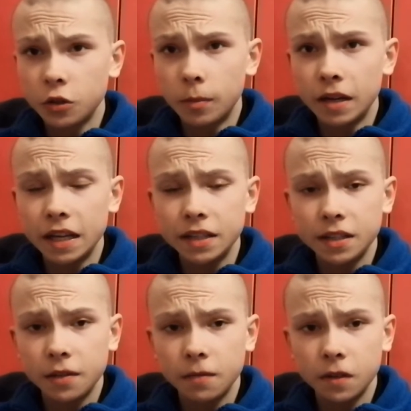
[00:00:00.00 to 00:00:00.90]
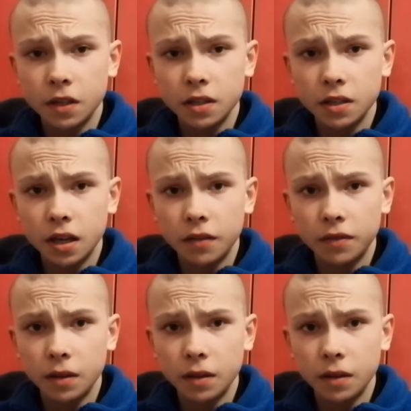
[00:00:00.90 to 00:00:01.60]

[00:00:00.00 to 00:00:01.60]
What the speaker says: dominated the first half.